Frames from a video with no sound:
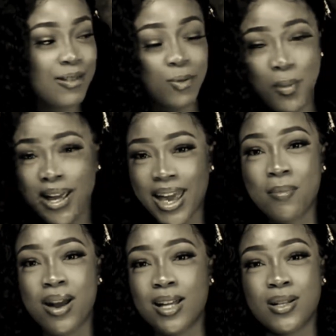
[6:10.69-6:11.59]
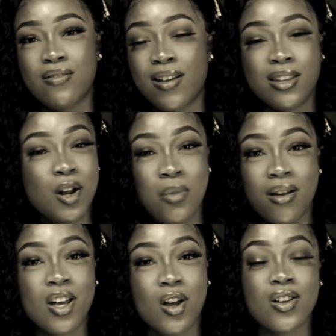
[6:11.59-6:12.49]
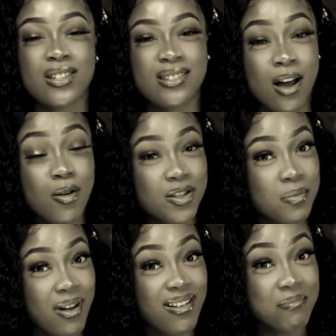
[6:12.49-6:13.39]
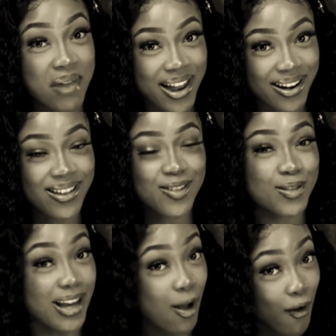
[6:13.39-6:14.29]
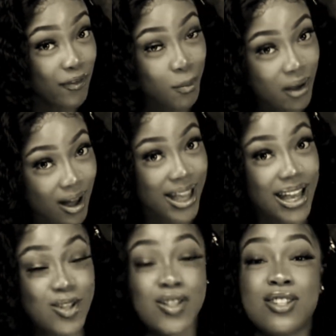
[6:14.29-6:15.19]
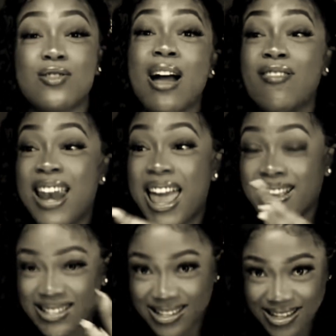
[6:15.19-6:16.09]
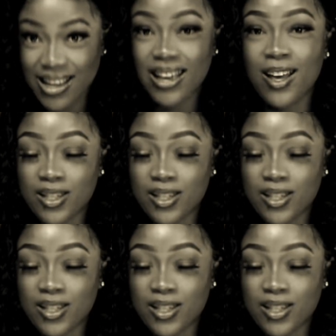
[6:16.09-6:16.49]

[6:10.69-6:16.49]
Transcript: I'll leave Chioma and Paul for another time. Let's jump into Jamal and Deborah's situation, yeah?